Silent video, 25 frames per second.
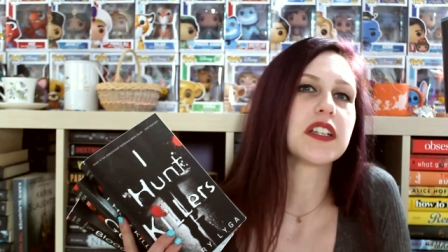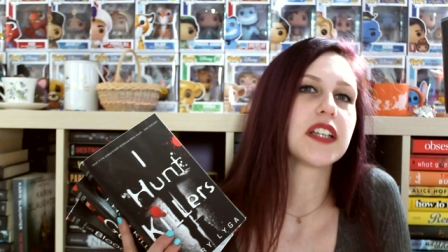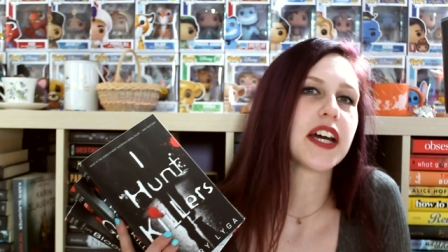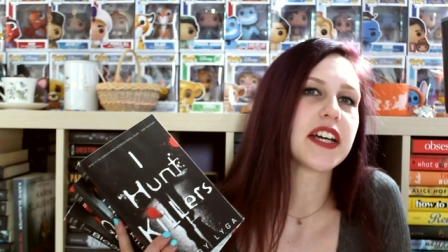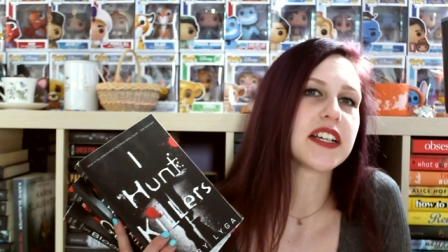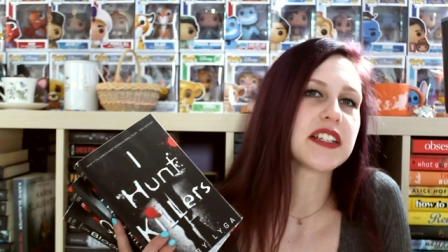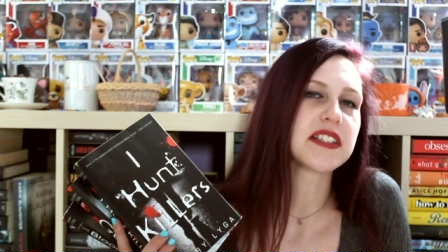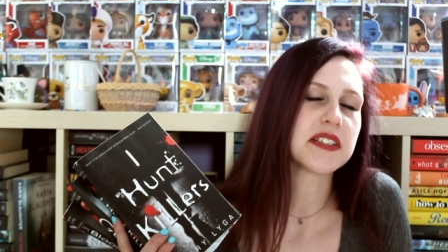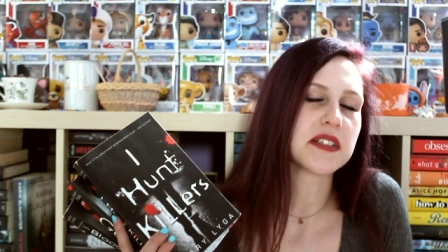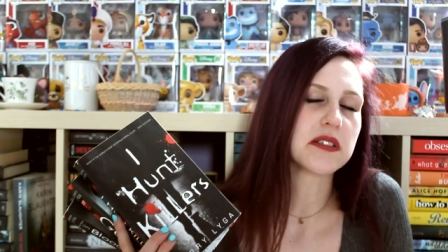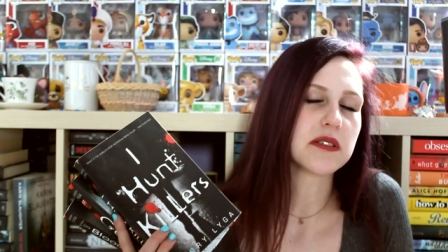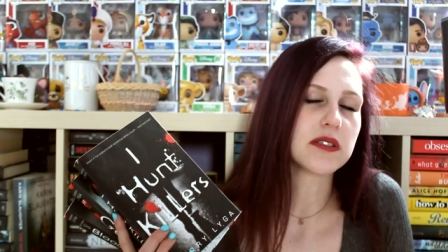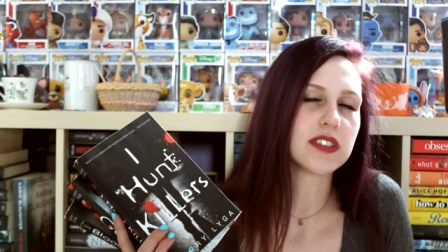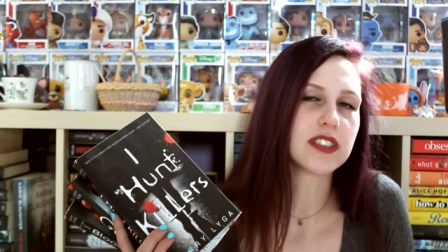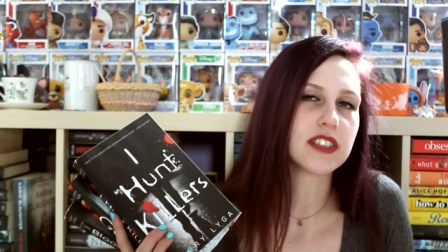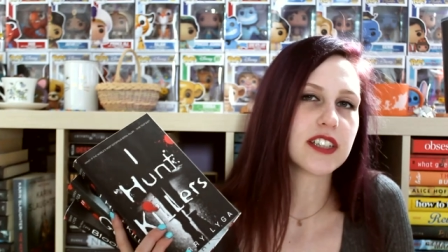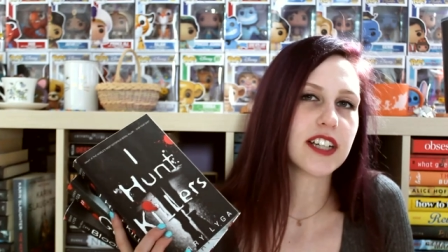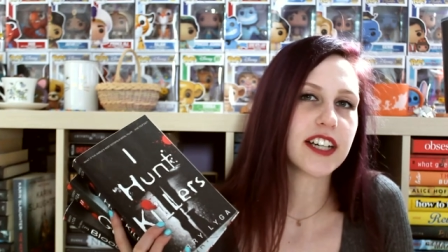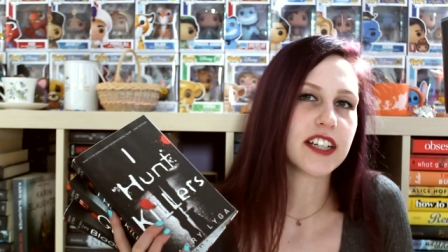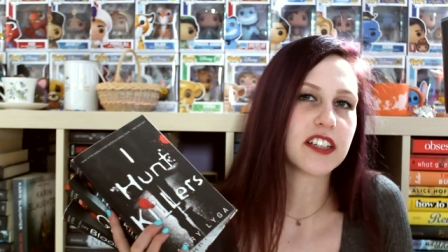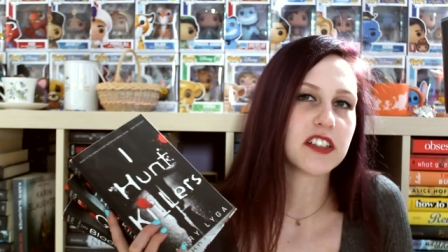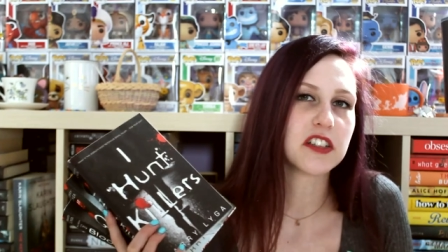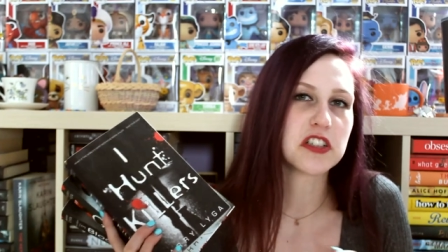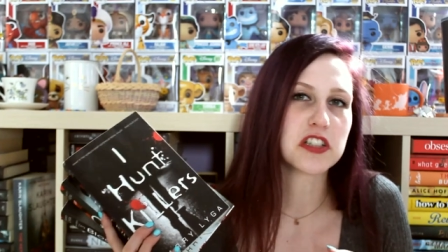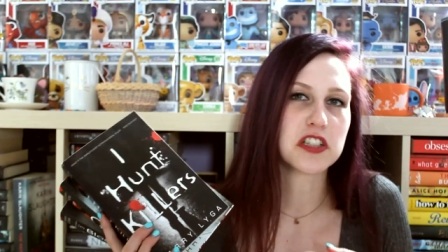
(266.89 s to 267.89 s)
like serial
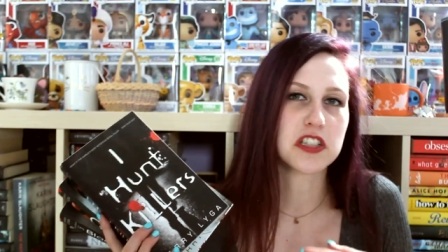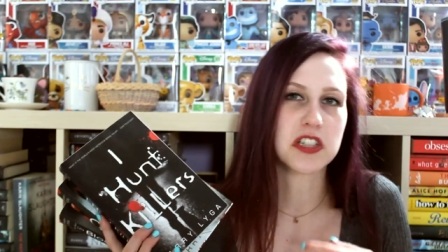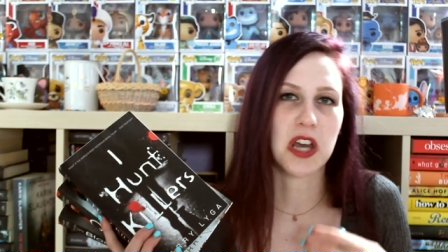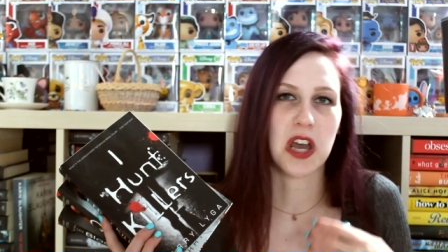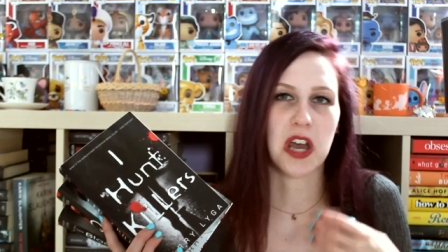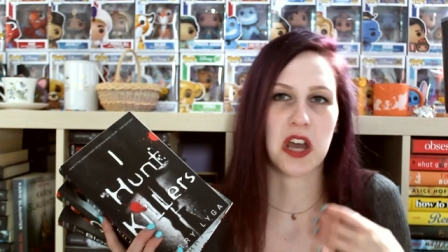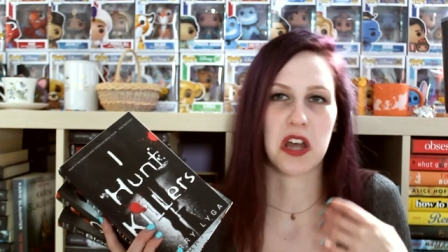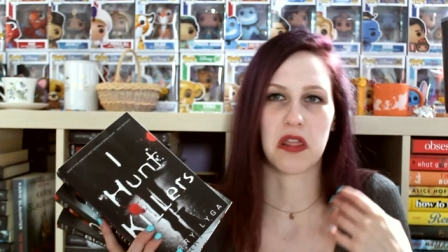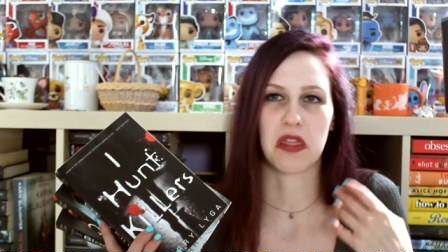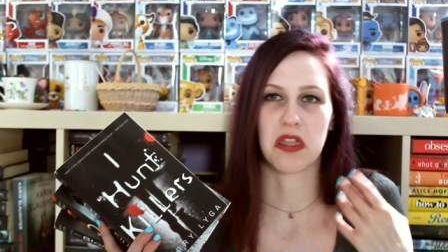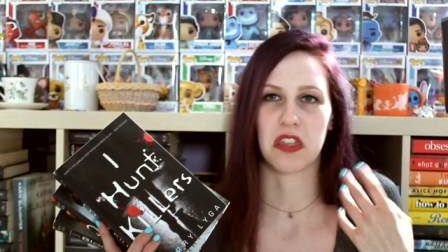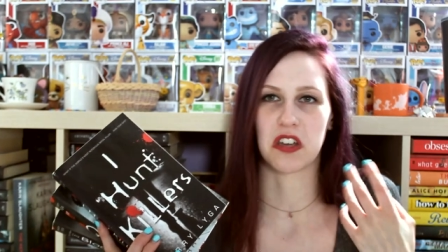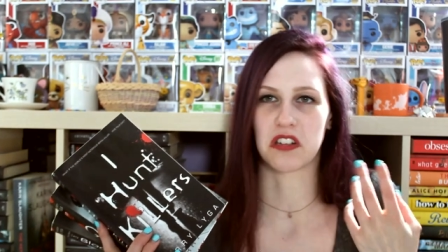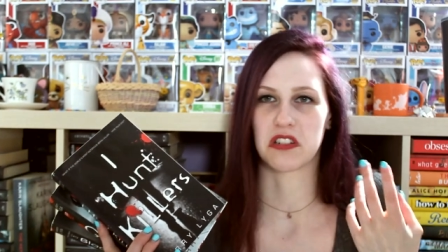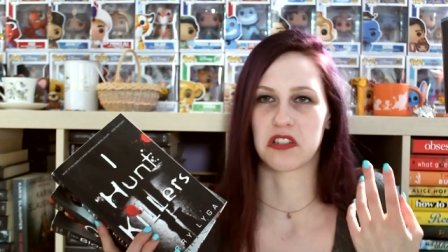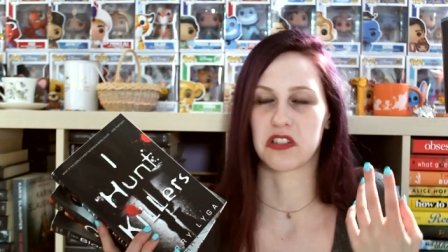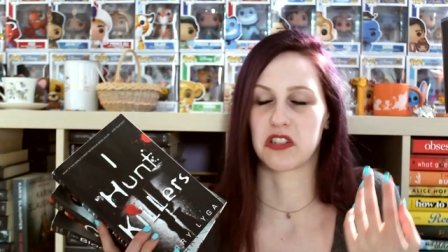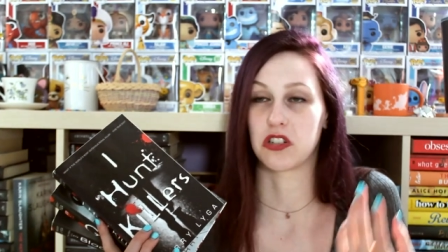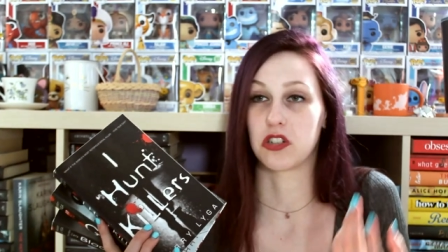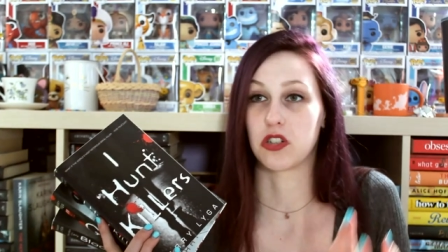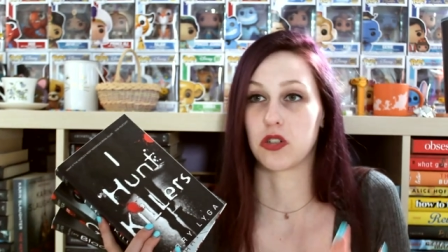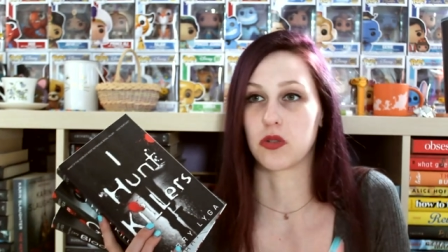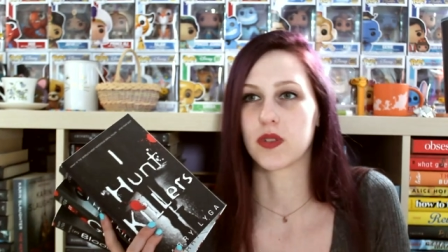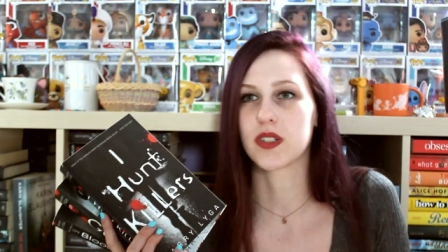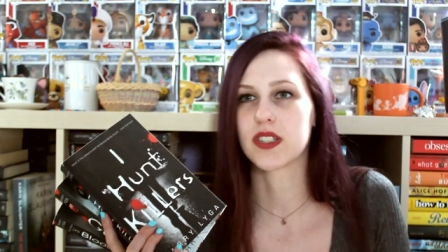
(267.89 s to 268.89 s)
killers and things
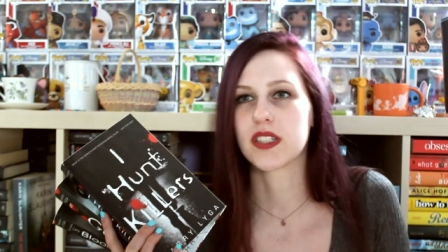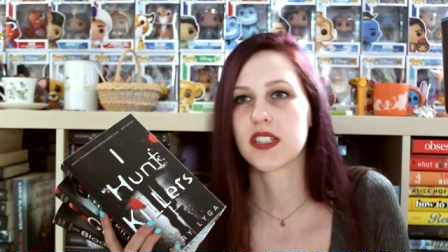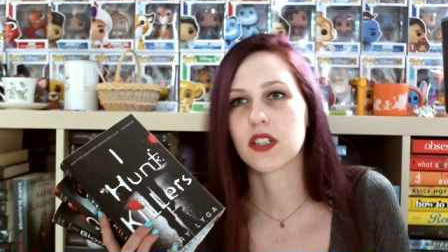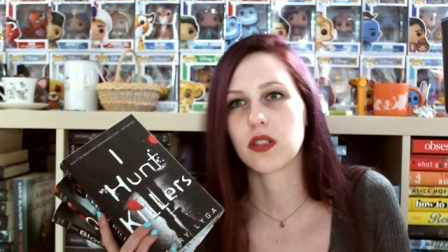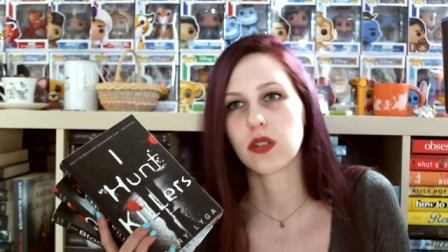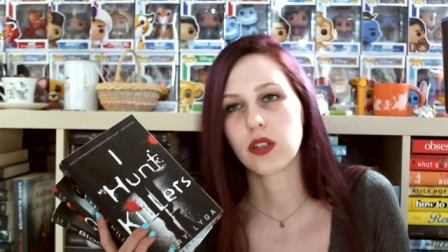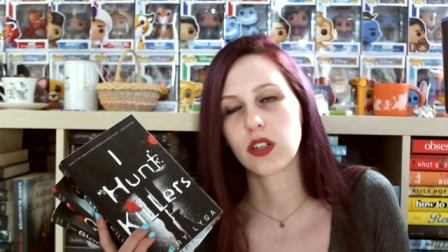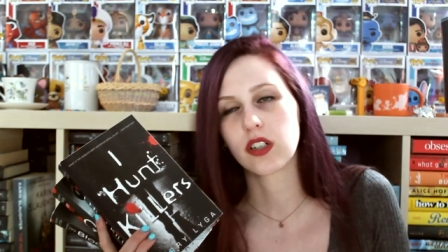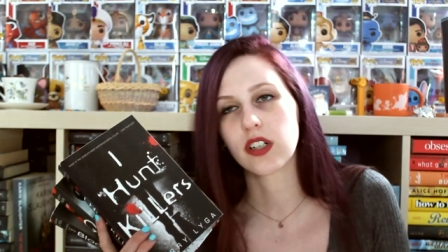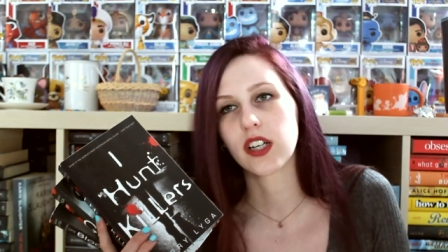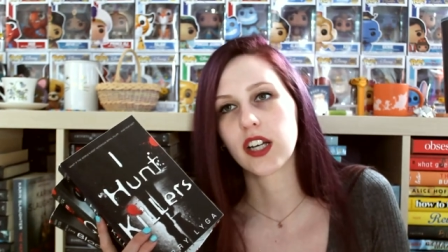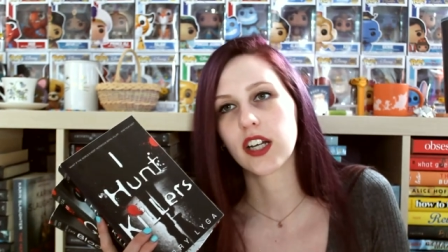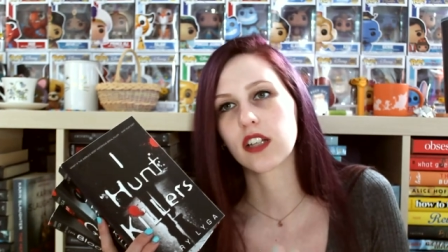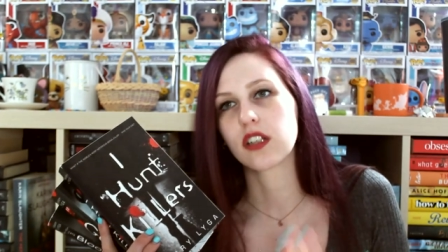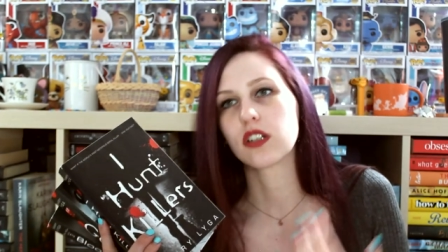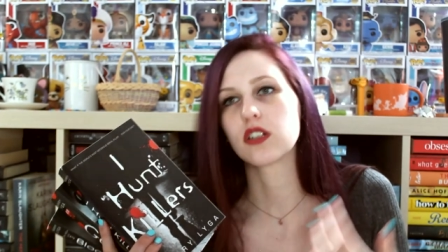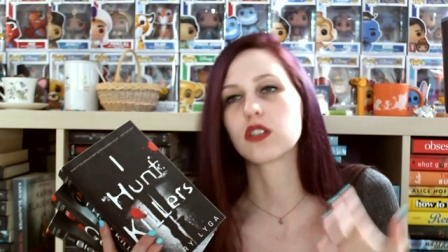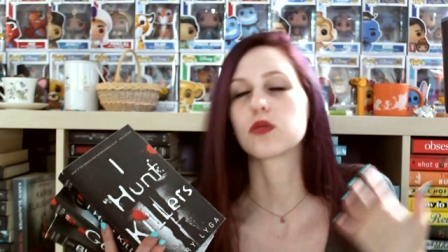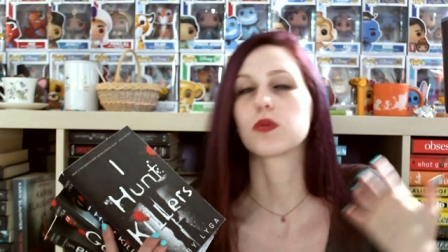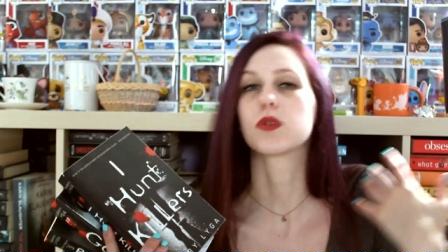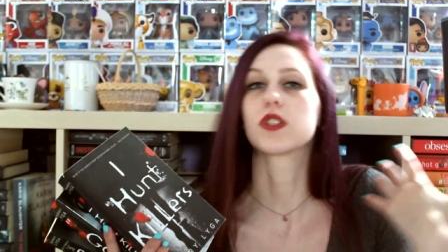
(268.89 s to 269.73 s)
to do with serial killers,